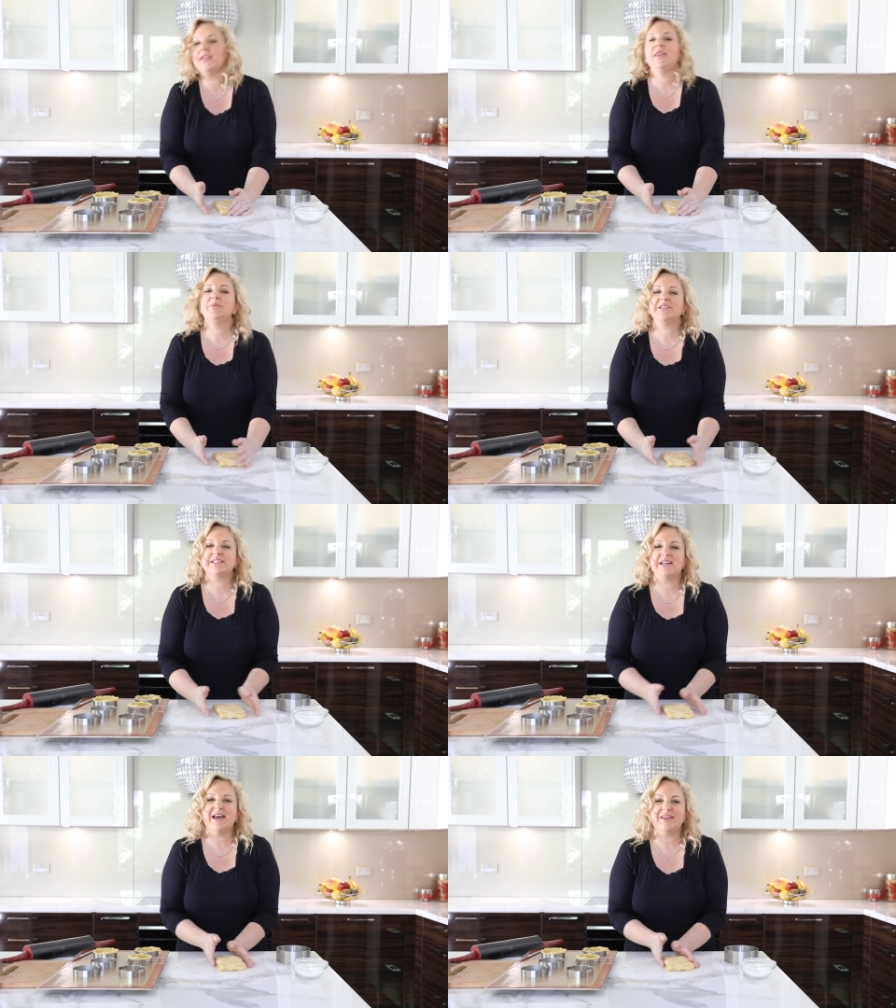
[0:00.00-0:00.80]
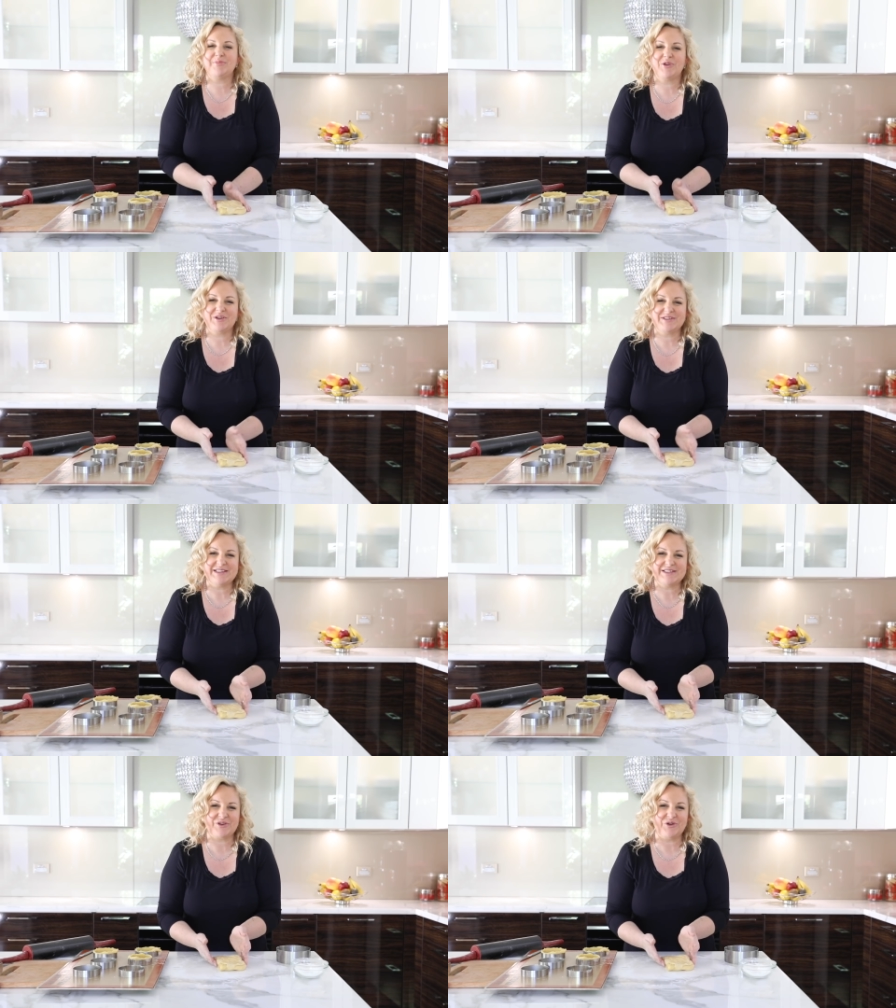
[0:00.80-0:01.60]
Then we start the
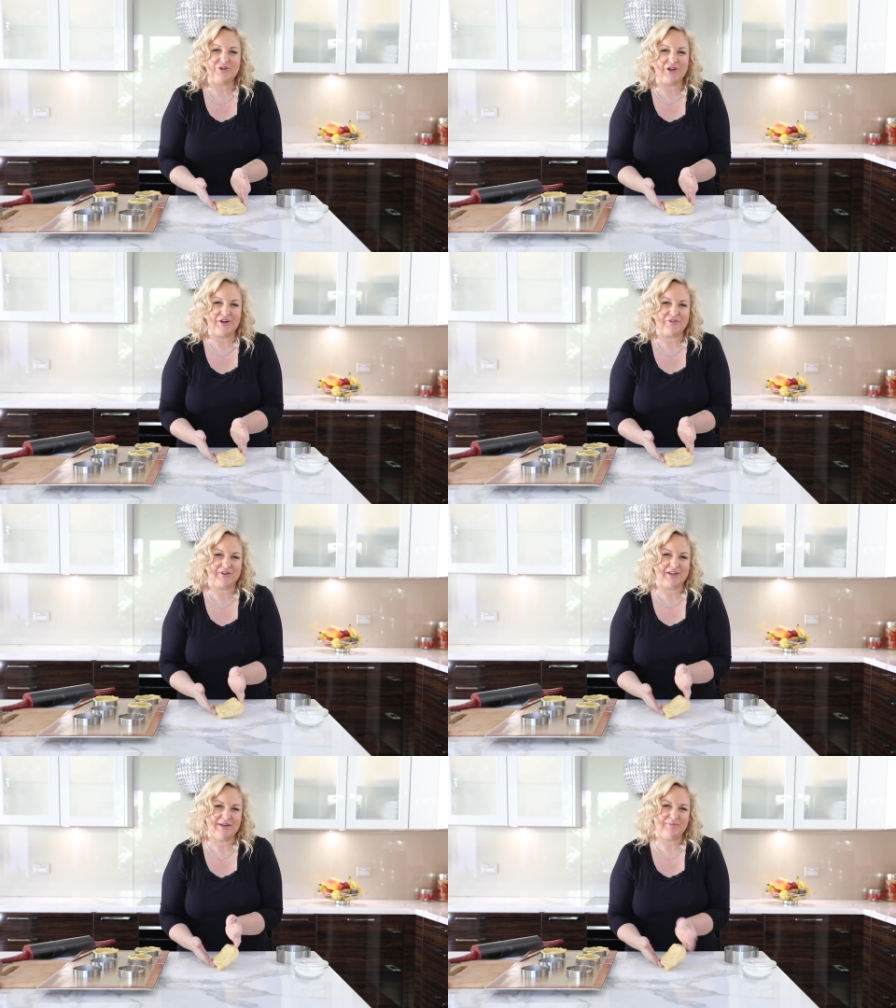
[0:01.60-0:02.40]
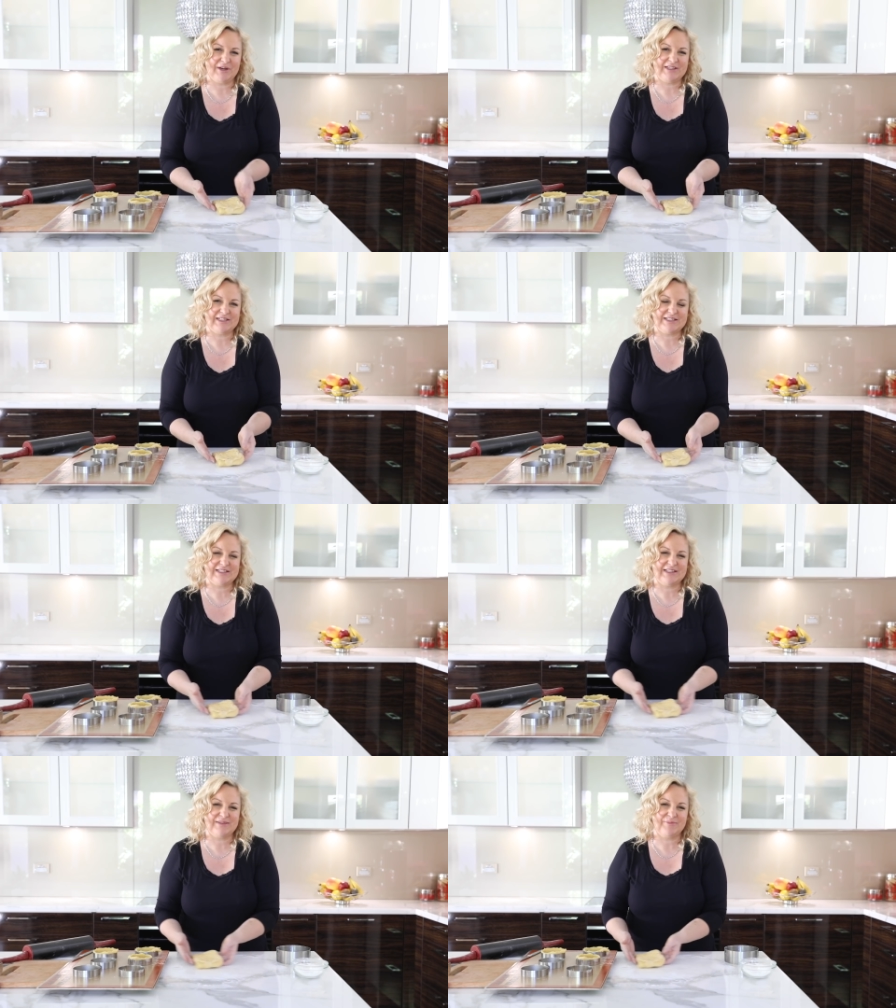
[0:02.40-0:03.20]
process all over again by
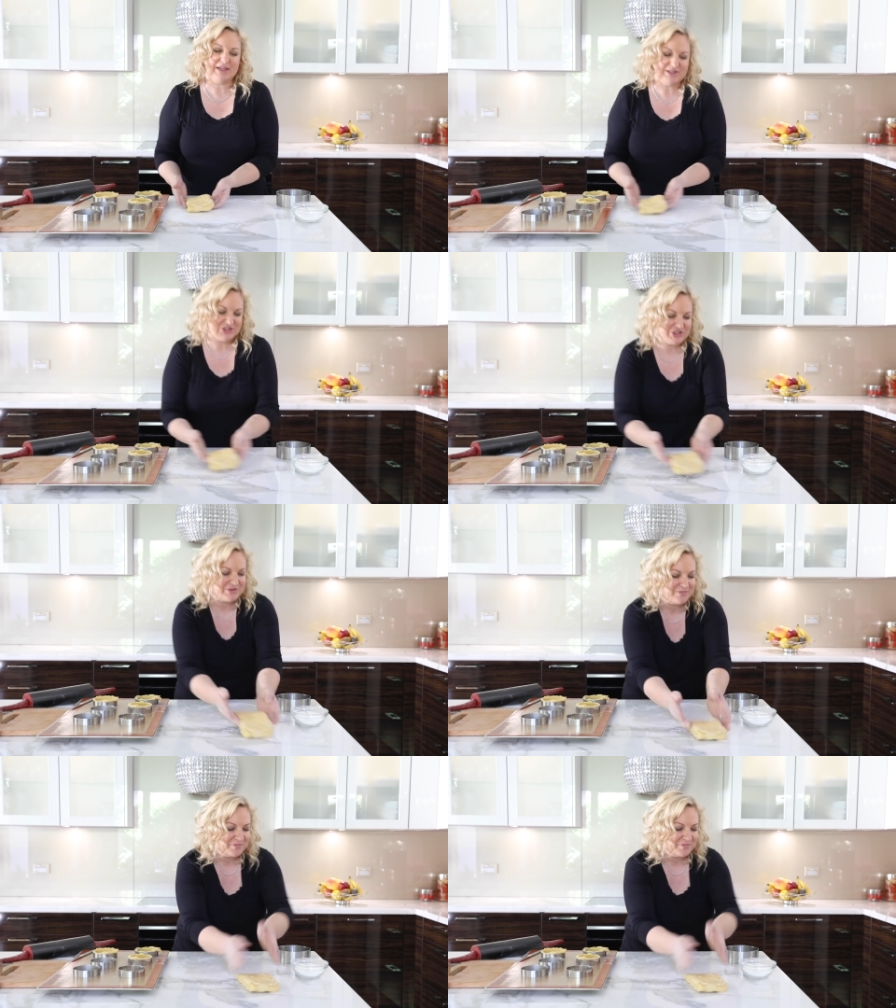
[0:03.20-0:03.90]
dusting the bench